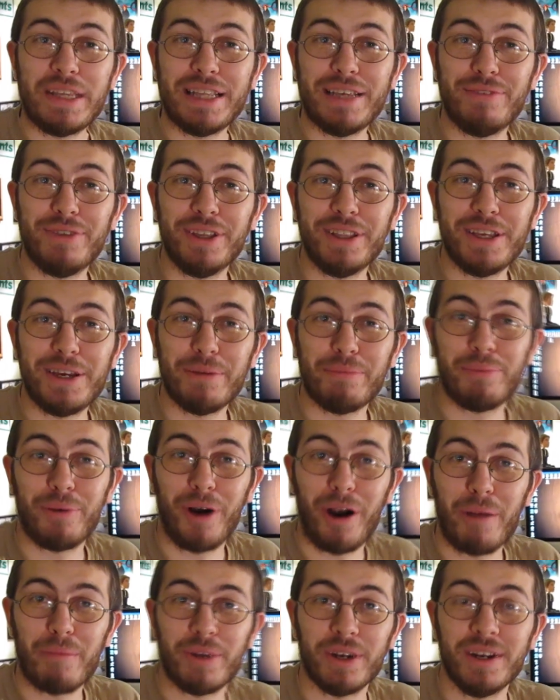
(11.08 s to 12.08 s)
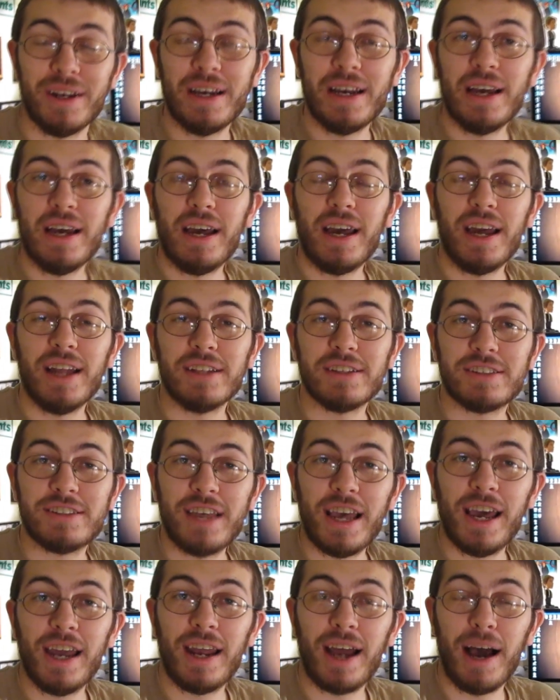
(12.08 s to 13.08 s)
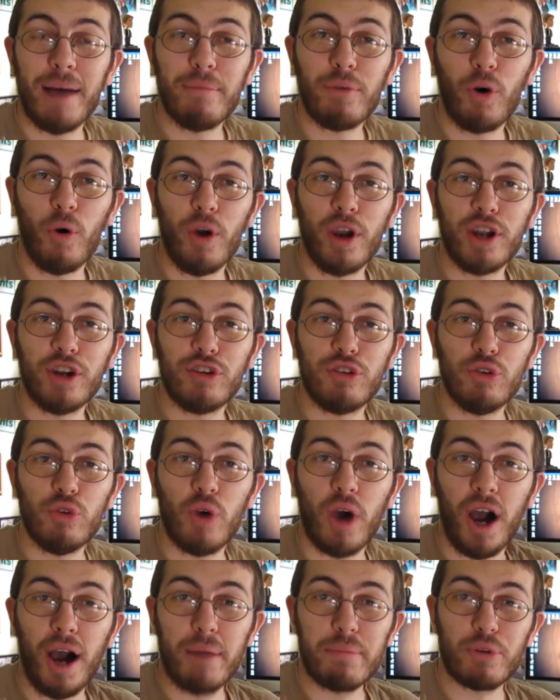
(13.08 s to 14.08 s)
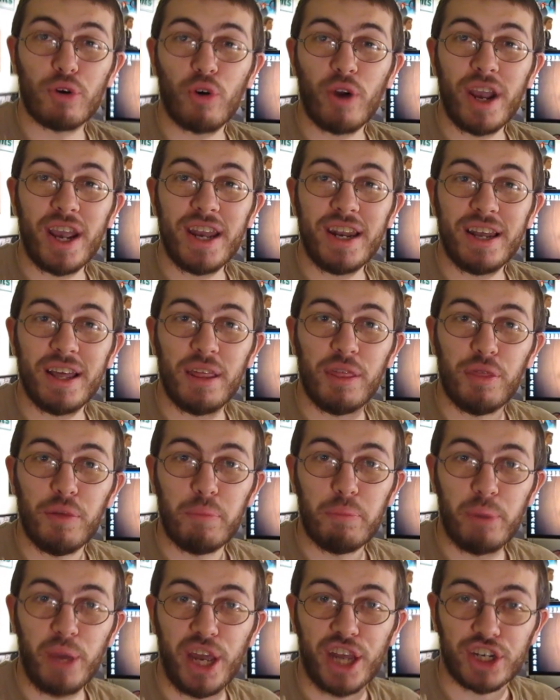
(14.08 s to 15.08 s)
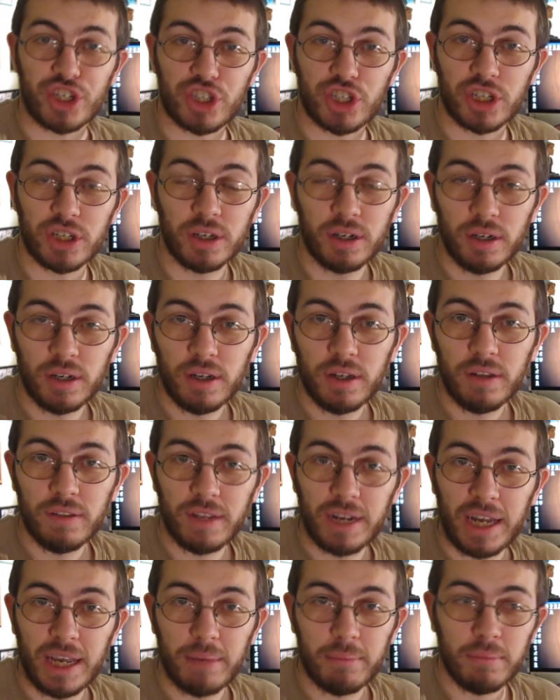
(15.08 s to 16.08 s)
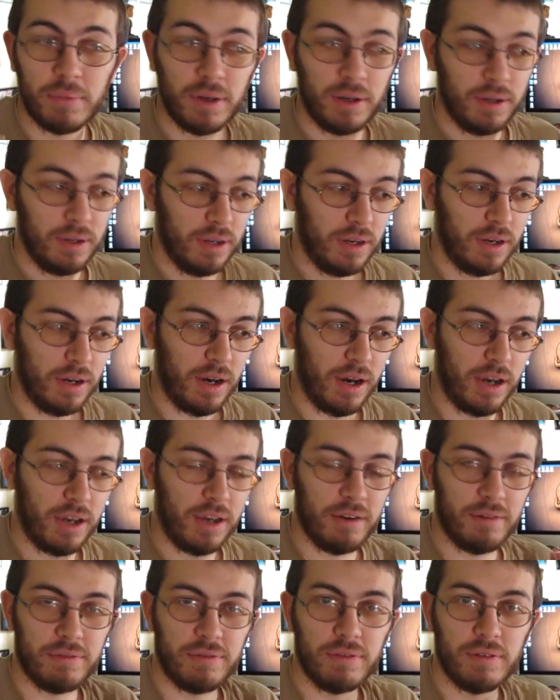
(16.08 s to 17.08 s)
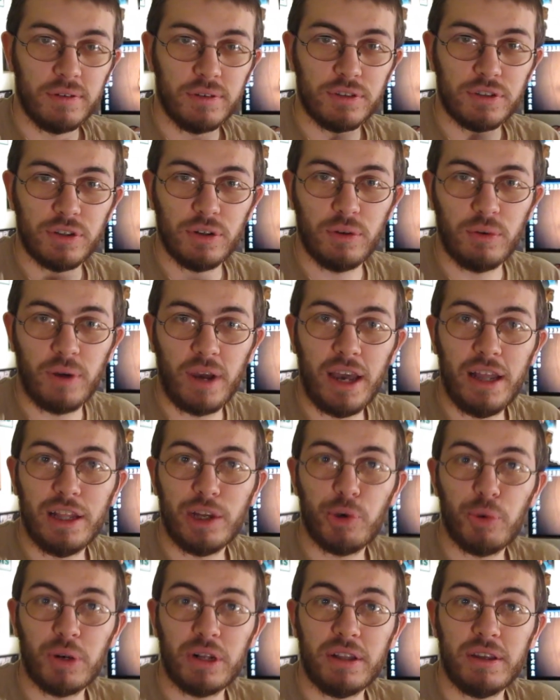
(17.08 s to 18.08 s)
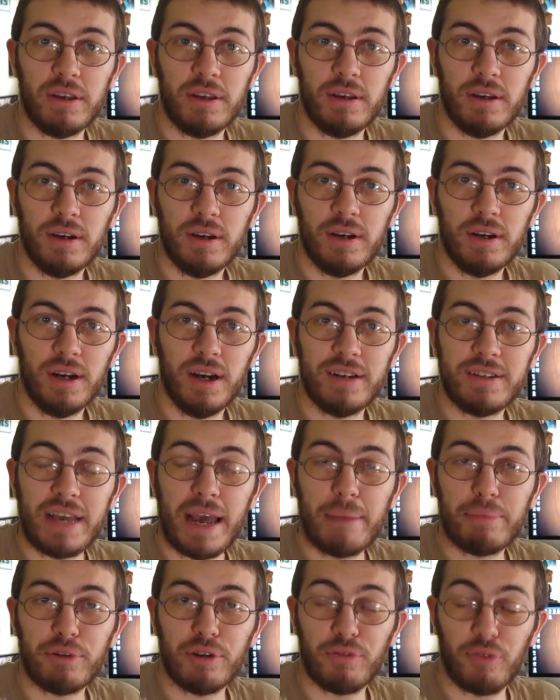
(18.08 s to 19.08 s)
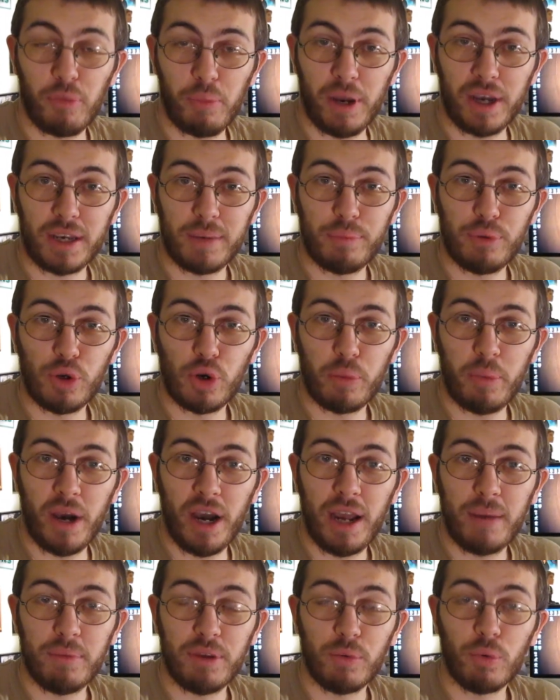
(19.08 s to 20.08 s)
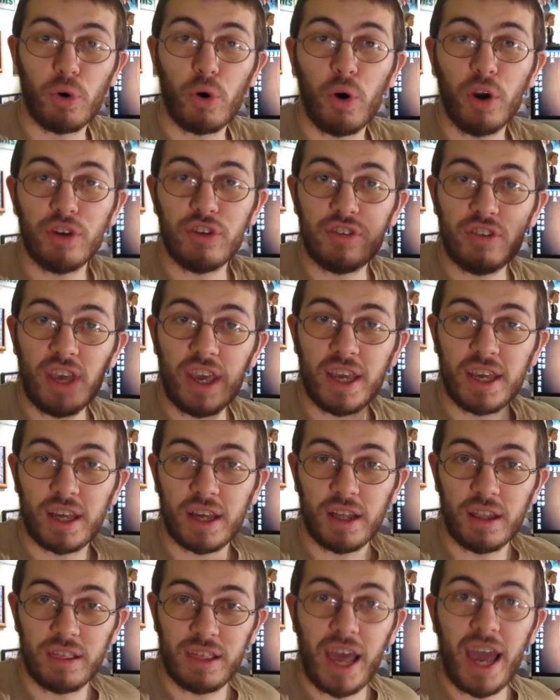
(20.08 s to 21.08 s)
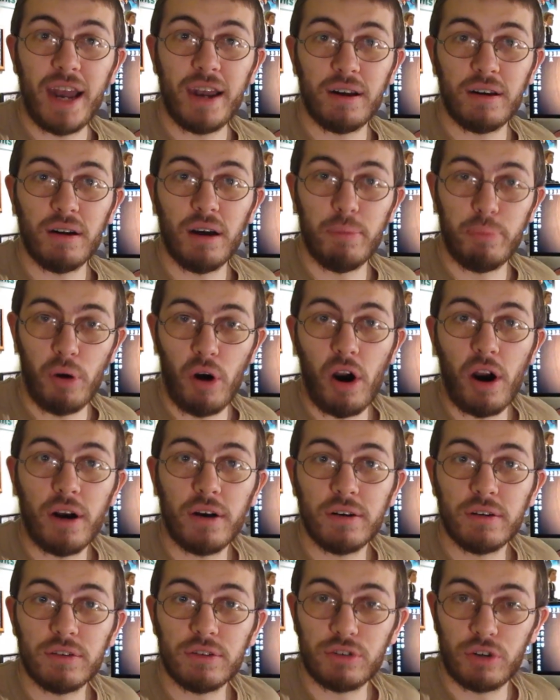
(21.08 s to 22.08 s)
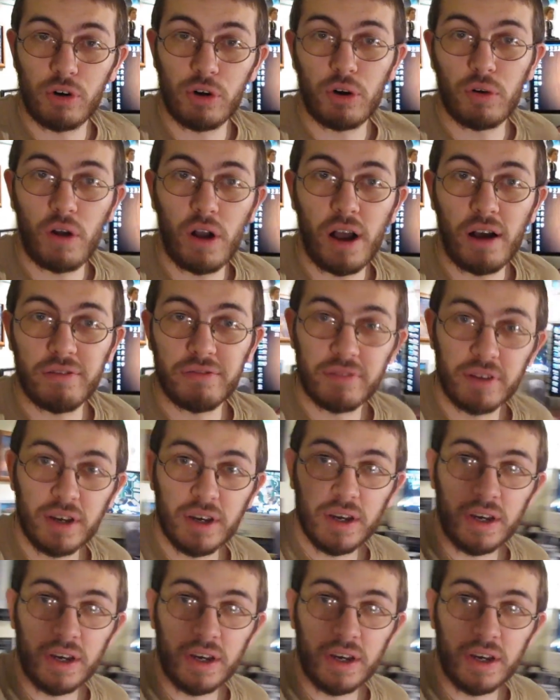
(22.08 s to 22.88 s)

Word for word: leaving the apartment. Instead, I'm going to upgrade the bitch, the name I have so eloquently adapted for my computer behind me. We're going to take that apart, turn her off,